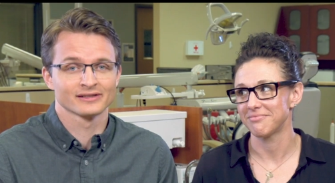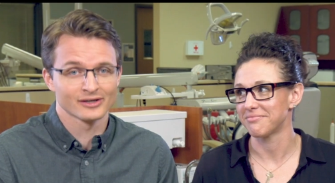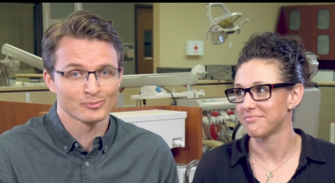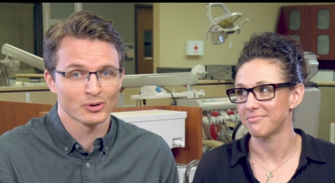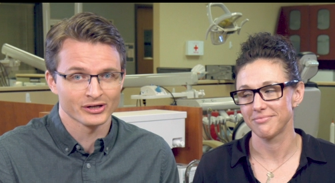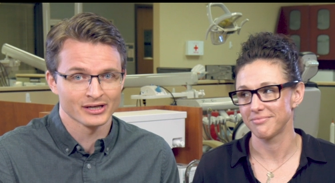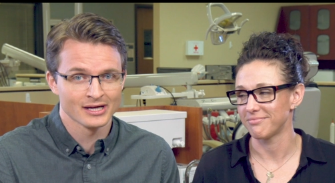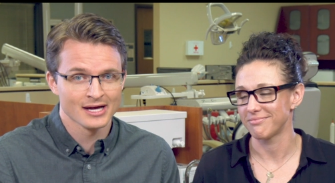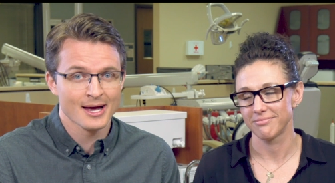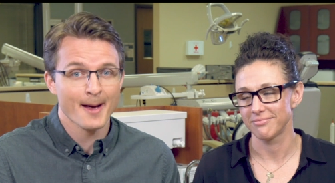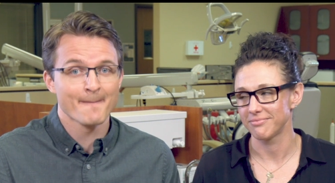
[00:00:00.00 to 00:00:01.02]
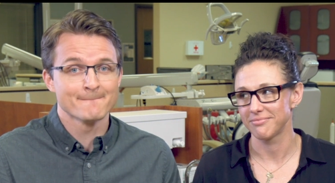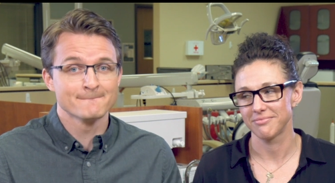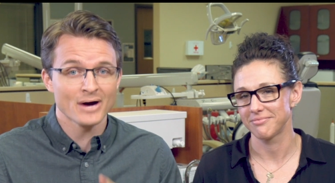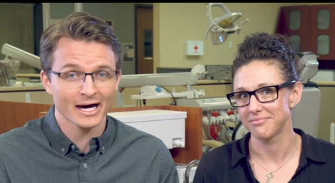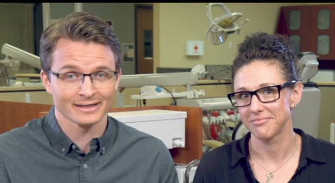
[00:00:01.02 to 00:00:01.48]
Speaker 1: at a dinner party.
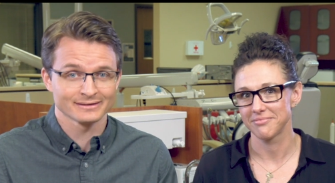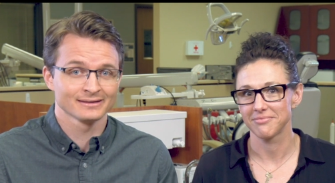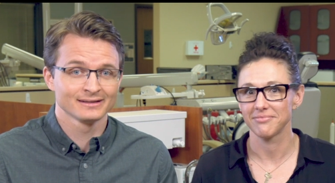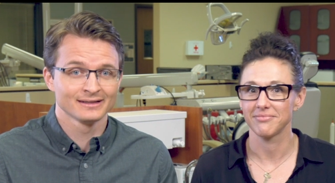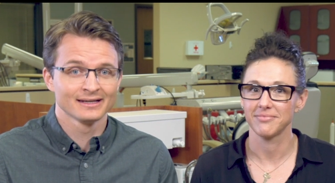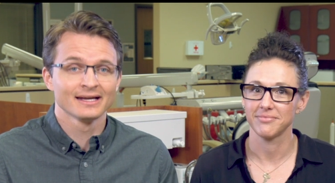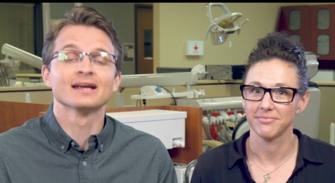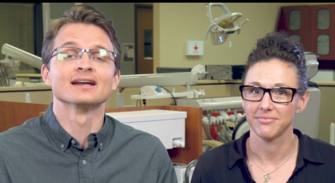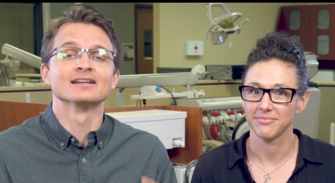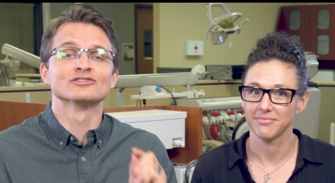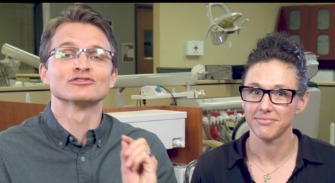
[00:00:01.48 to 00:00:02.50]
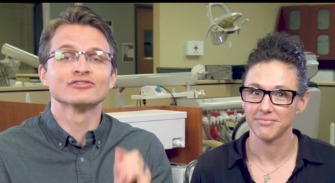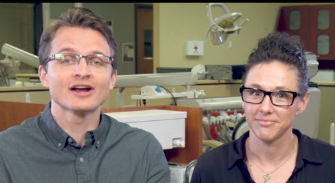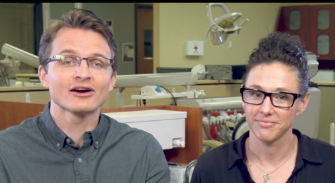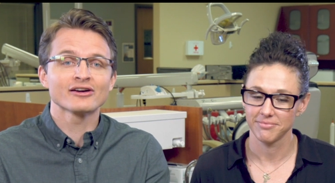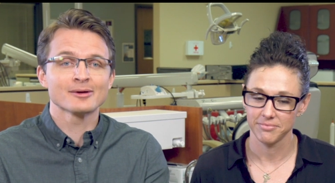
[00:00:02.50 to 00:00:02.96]
But it is
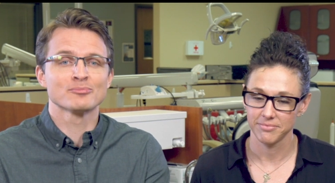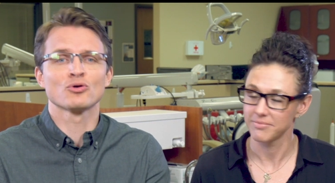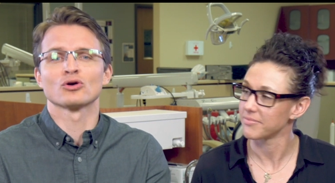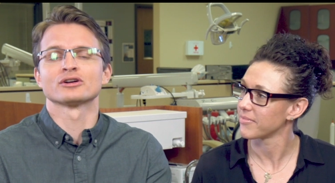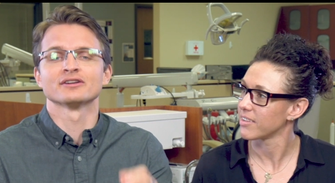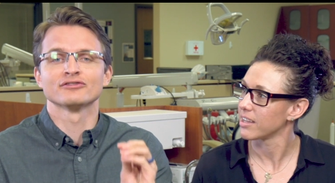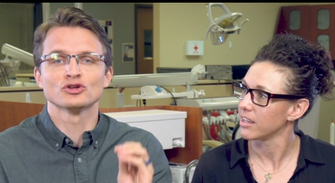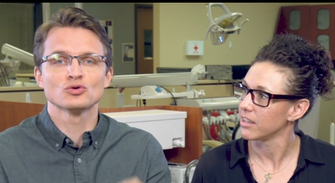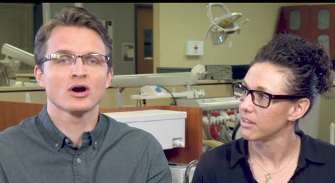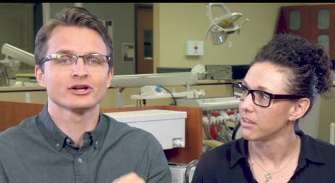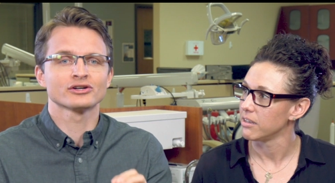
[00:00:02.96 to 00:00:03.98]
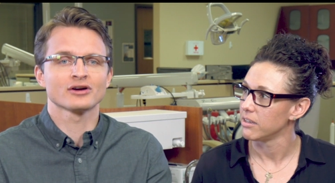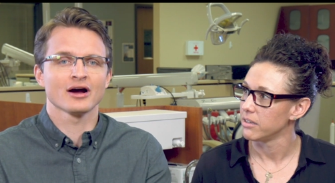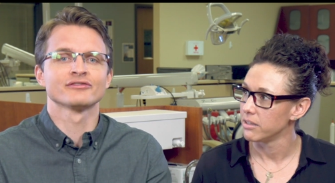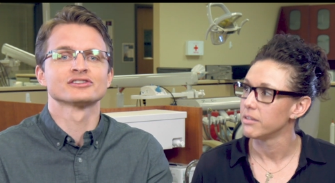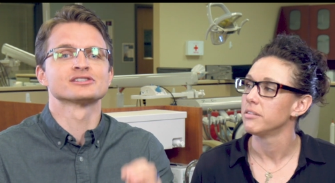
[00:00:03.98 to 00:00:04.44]
very important if you want your
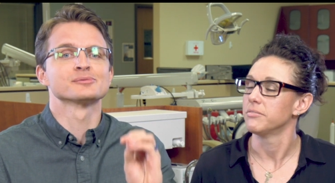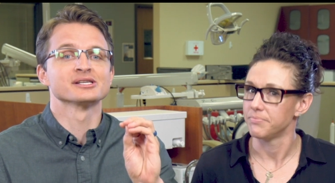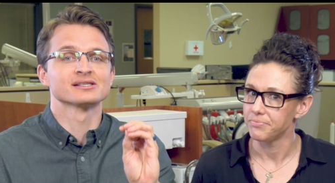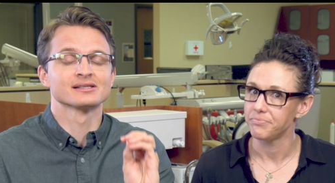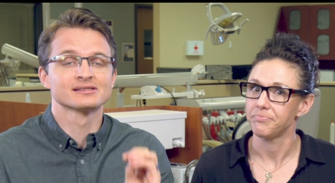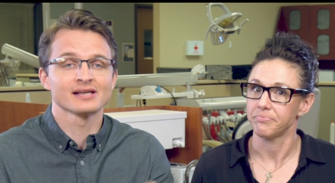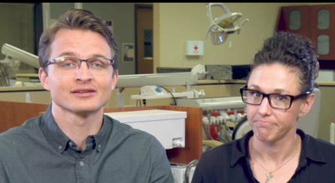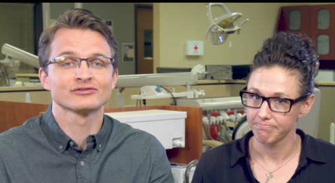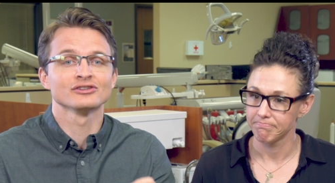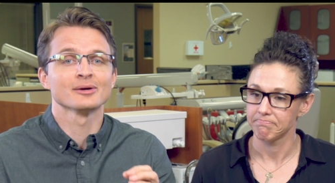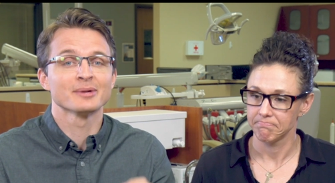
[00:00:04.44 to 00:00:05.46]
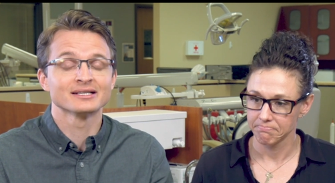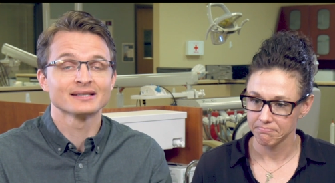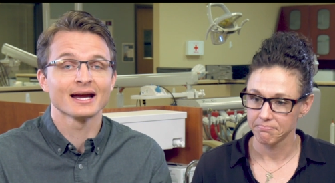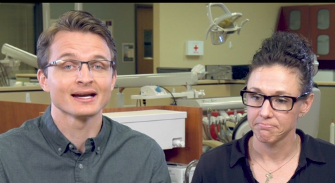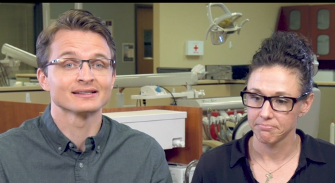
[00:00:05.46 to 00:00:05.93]
office to be successful at
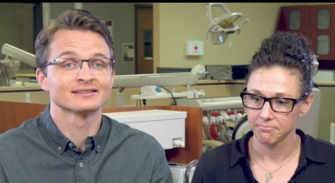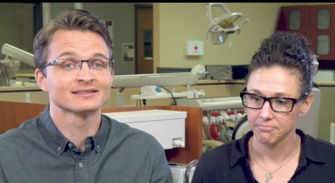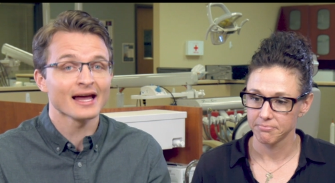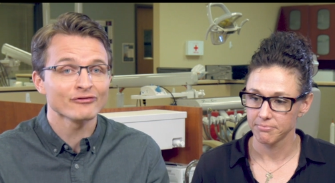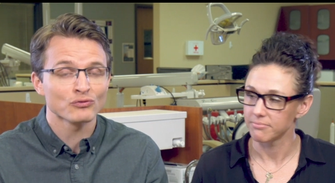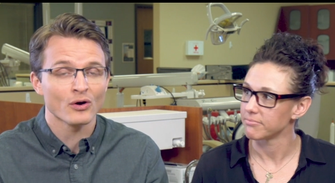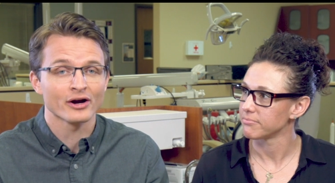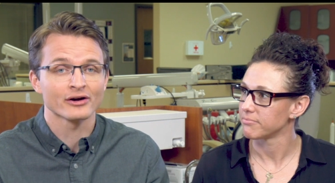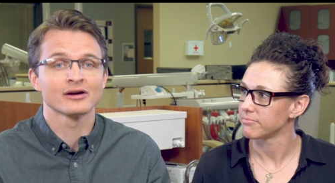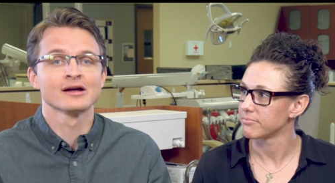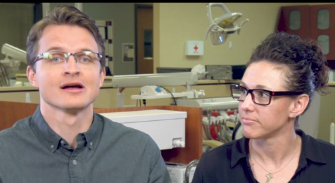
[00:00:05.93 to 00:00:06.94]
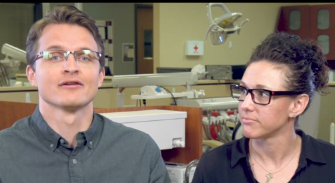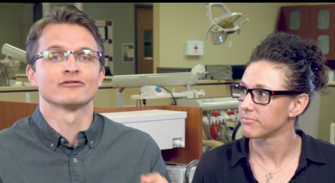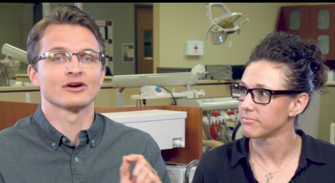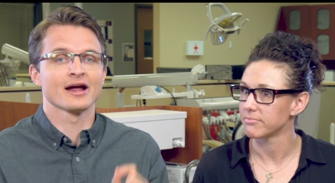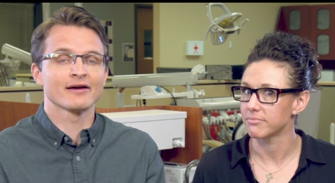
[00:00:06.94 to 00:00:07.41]
maintaining safe water
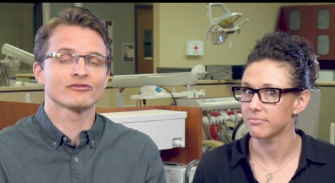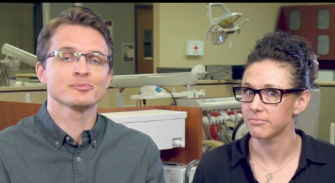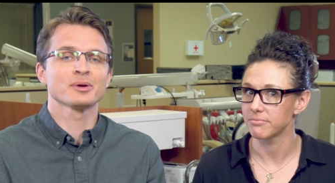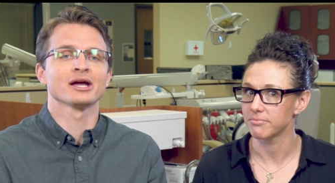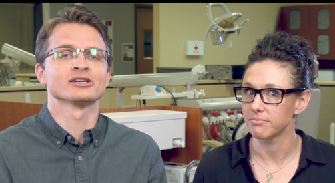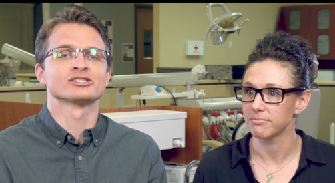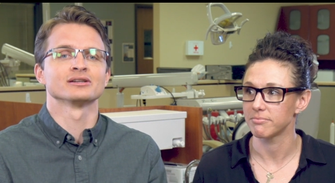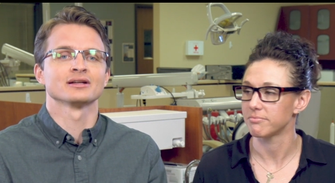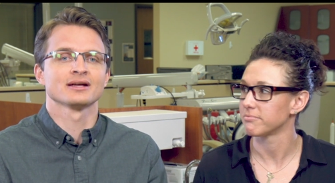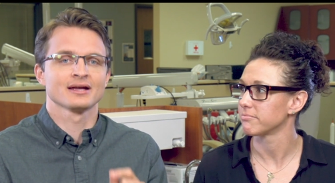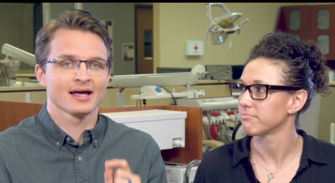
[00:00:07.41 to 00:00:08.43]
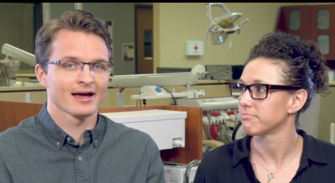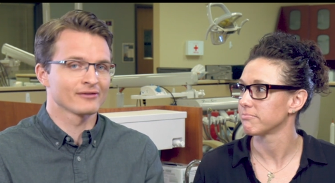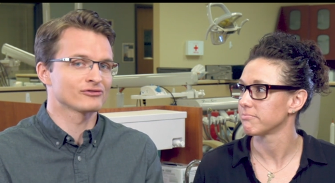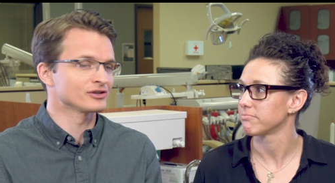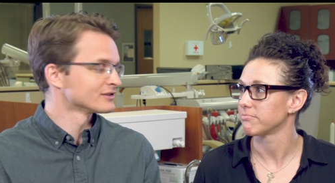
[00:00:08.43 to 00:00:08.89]
for every patient
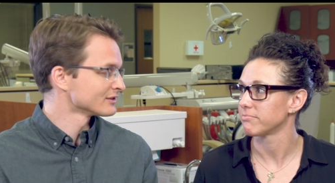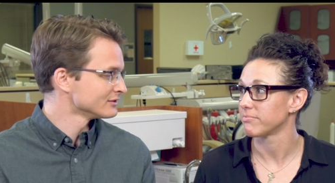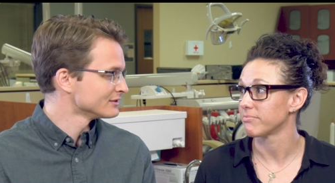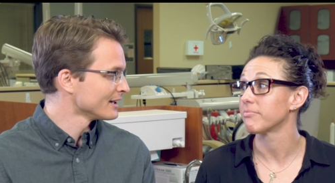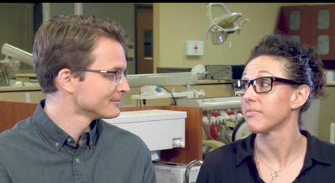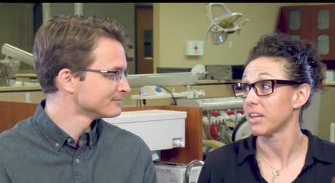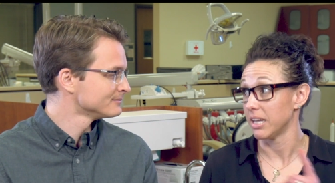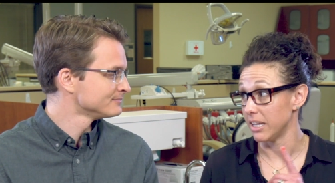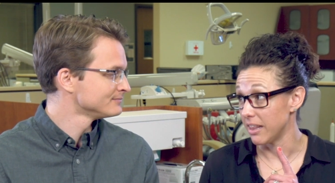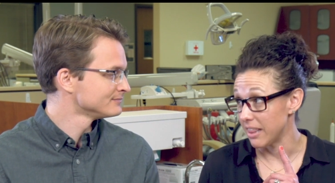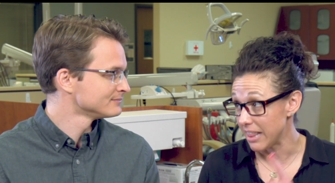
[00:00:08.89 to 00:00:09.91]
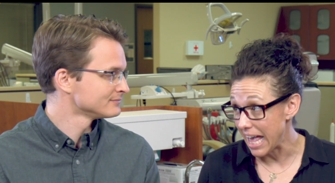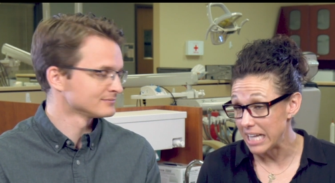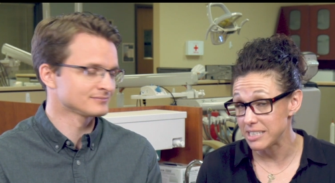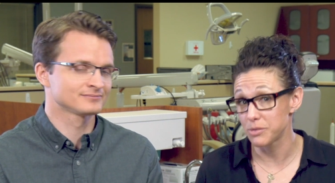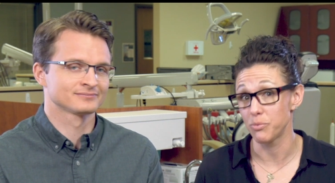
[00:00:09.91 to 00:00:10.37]
every single day.
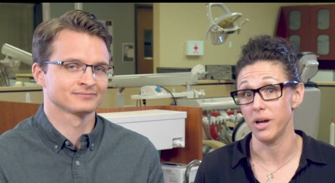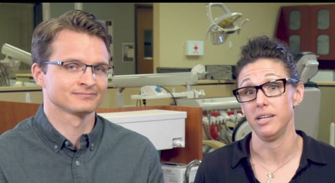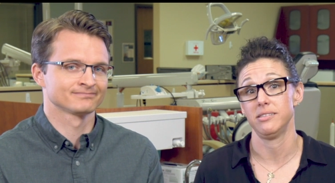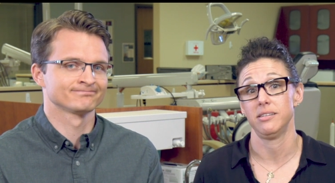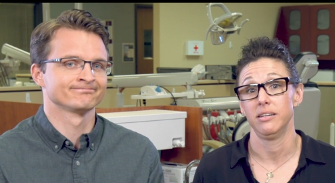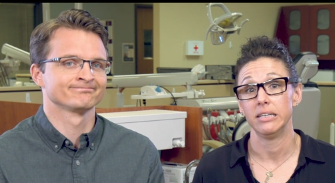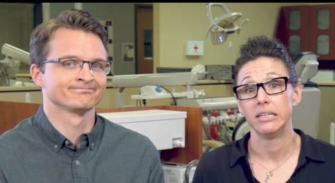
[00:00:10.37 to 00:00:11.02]
Speaker 2: That's right.